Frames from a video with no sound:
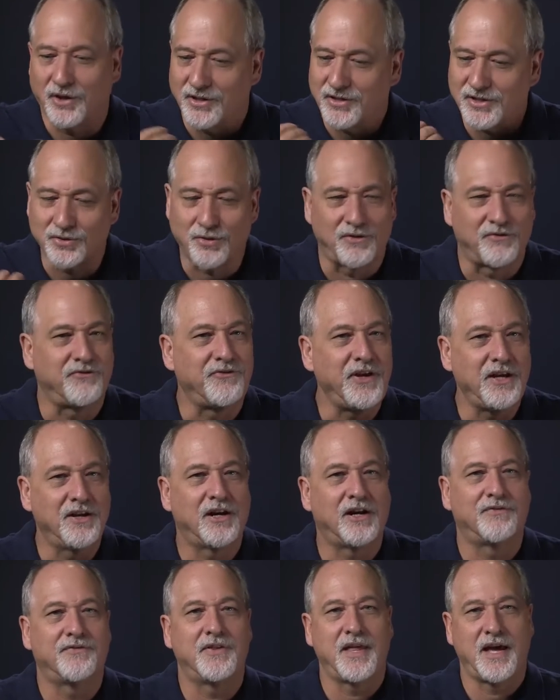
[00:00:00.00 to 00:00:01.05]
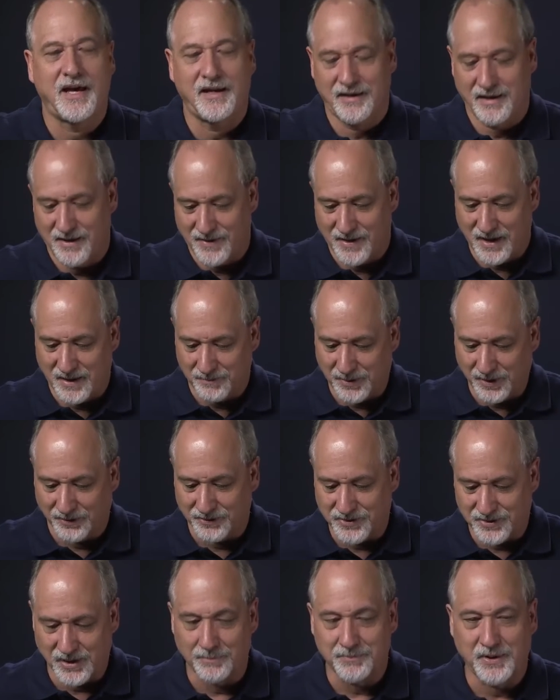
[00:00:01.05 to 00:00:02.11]
sort of feed off of that, and then I
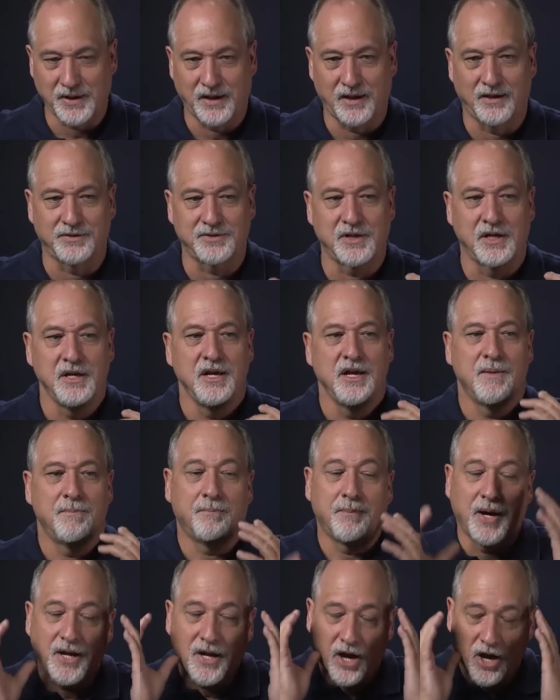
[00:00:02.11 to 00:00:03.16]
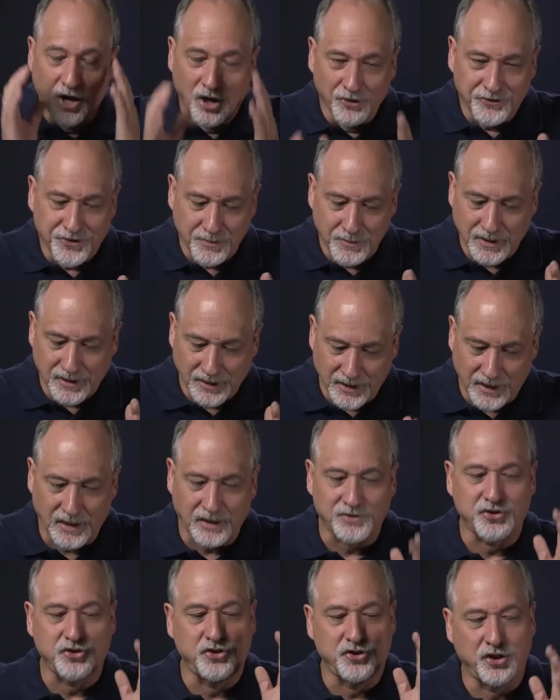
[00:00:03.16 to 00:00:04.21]
build something else. But ultimately,
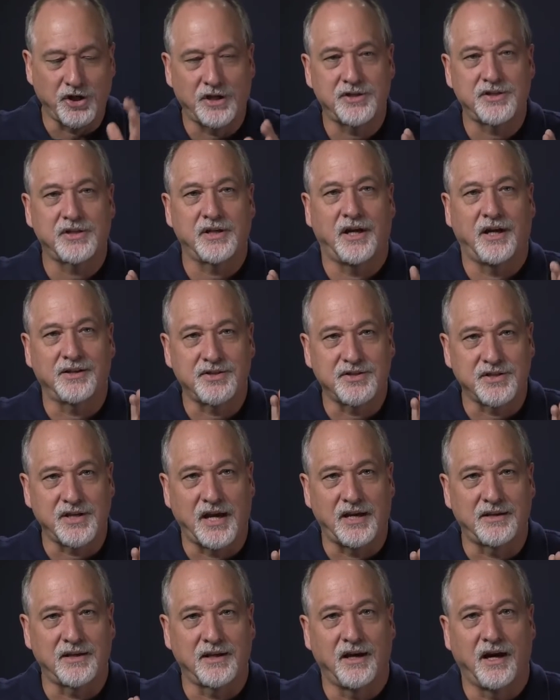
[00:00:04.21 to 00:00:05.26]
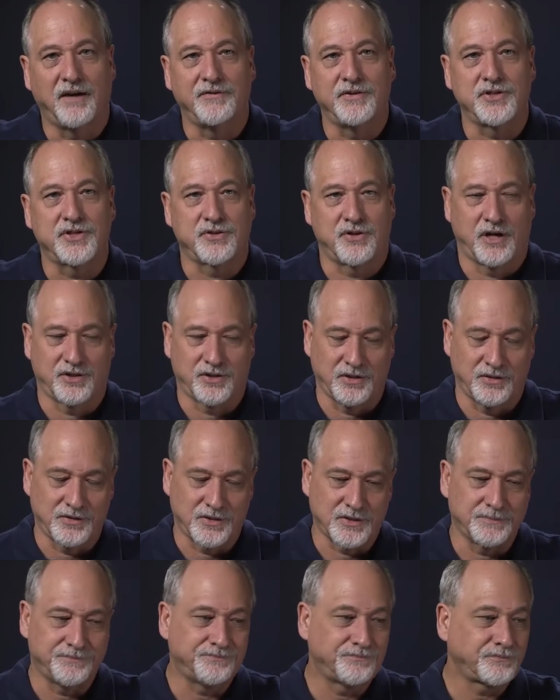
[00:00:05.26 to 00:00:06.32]
it's just a set of
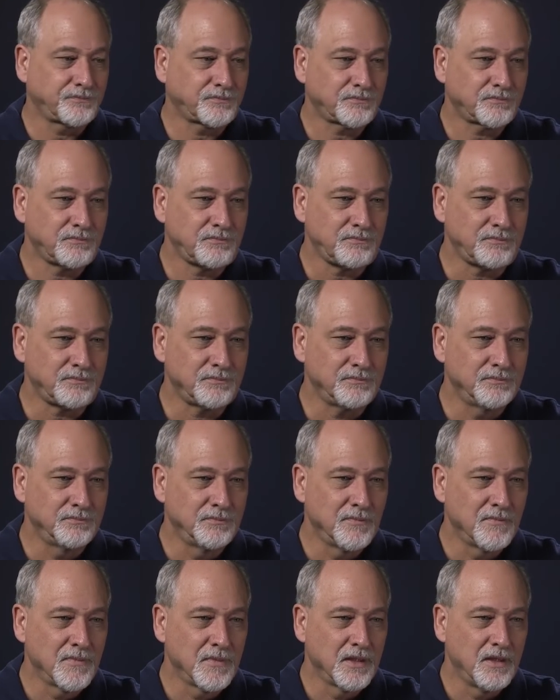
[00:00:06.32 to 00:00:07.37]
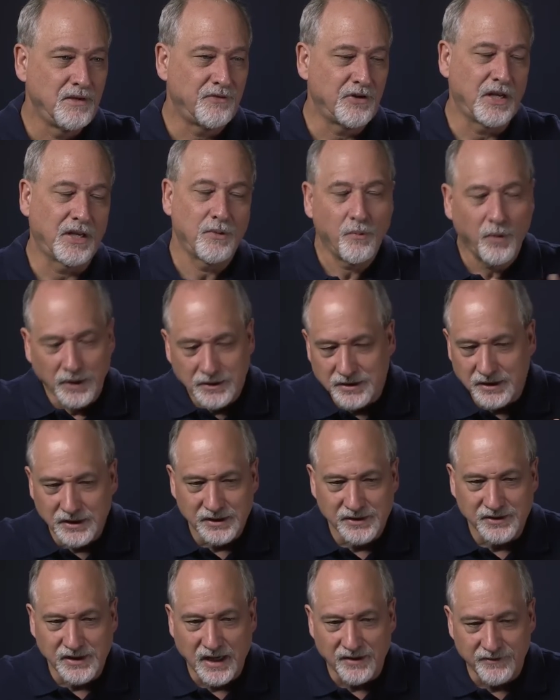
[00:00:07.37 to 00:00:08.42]
instructions. If you're like, what's in
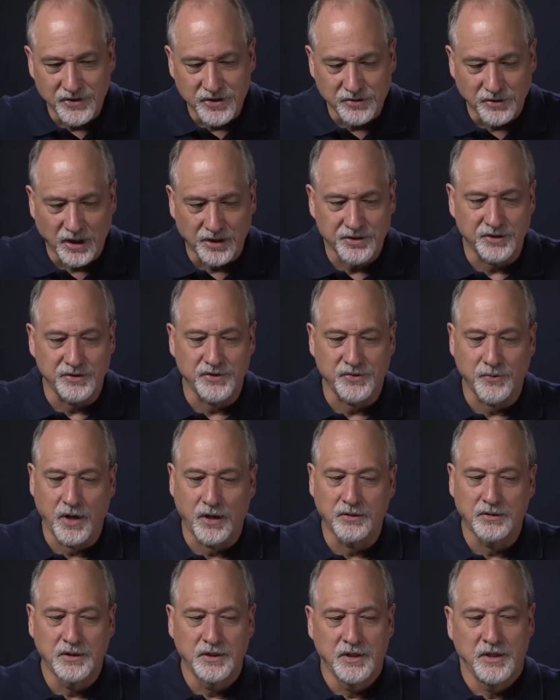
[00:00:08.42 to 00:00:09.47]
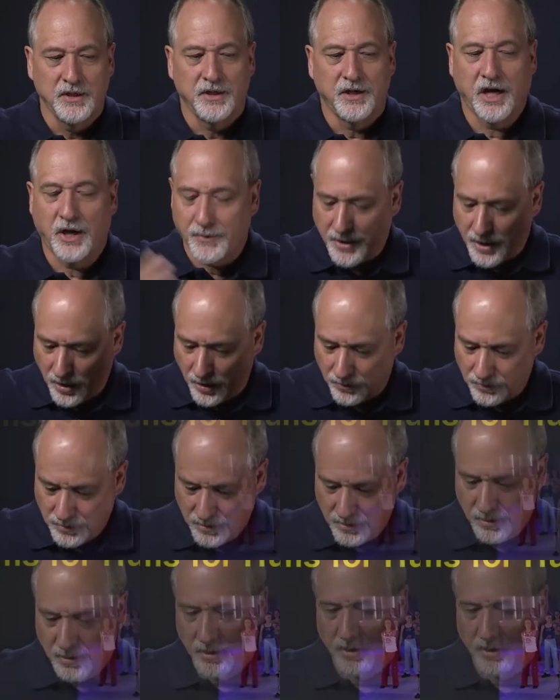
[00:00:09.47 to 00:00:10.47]
a set of instructions? Well, here we go.